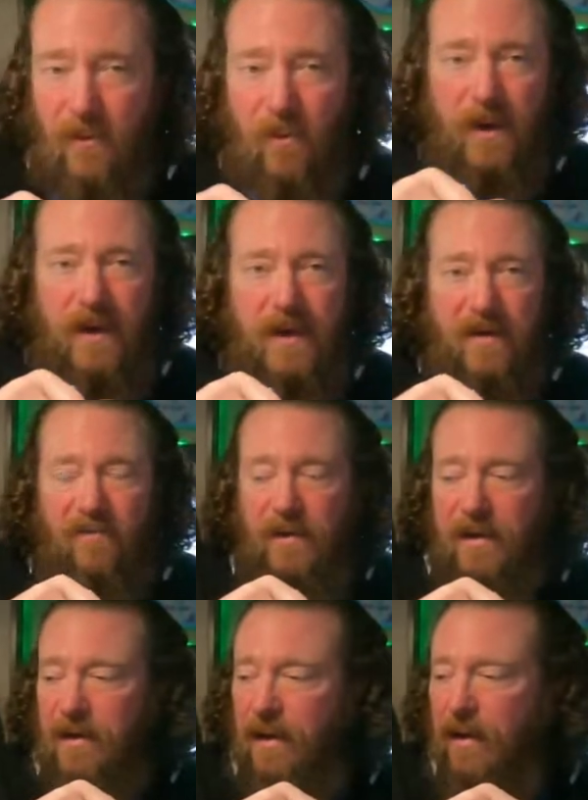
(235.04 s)
We have
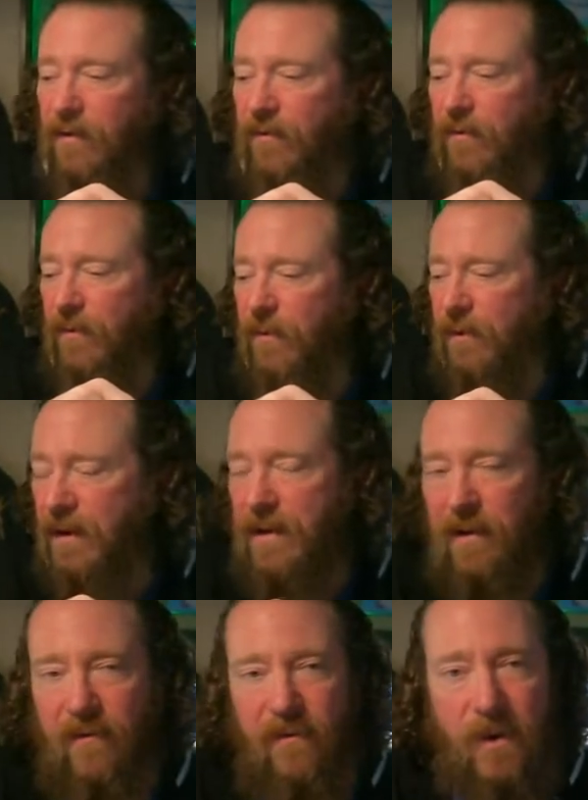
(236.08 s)
been here for, I
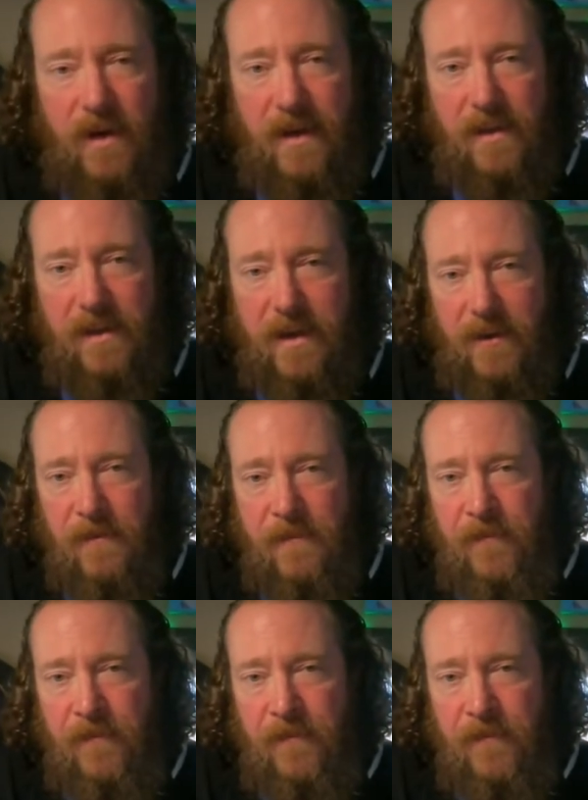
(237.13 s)
think, 4 days now.